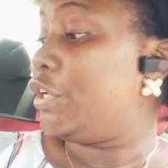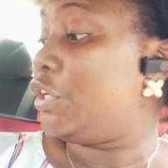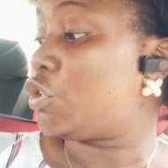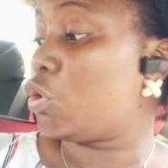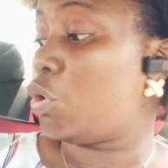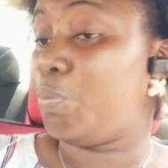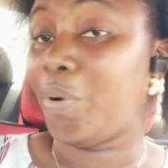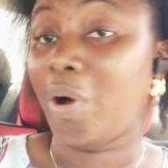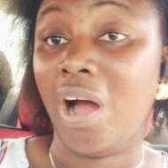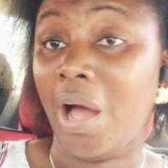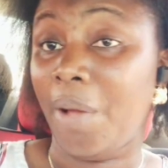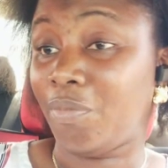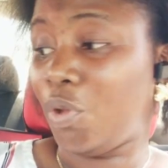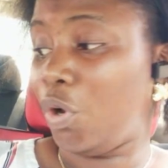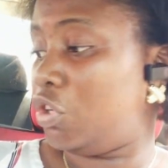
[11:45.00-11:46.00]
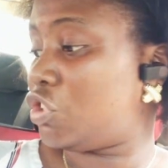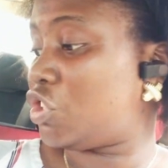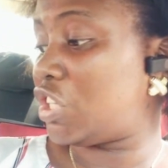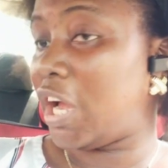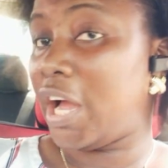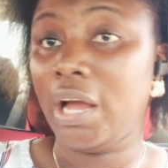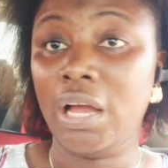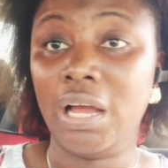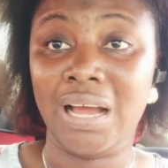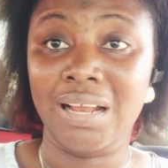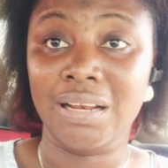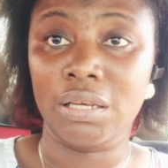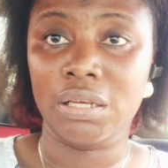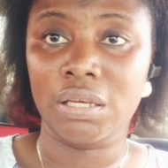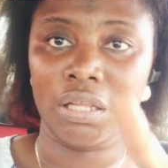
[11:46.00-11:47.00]
So but I'm done, sha,
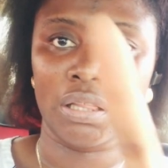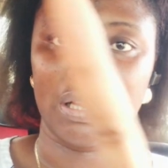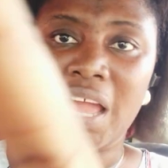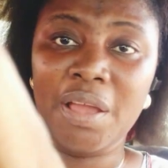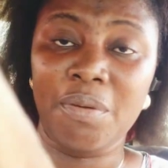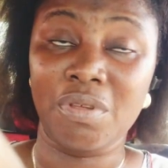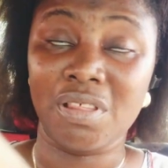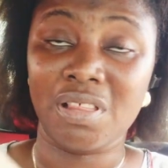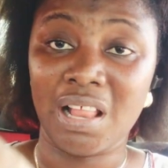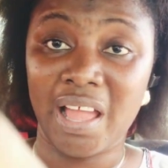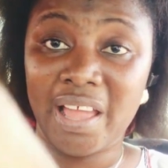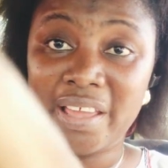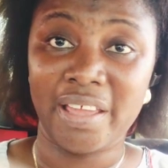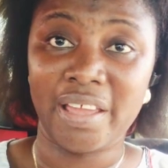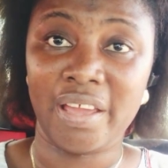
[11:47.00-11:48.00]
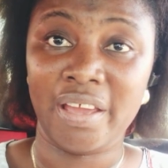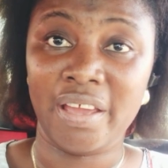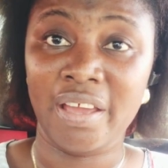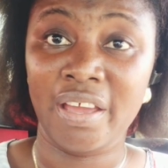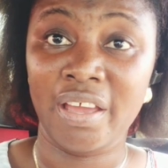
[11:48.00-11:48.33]
and the time is like,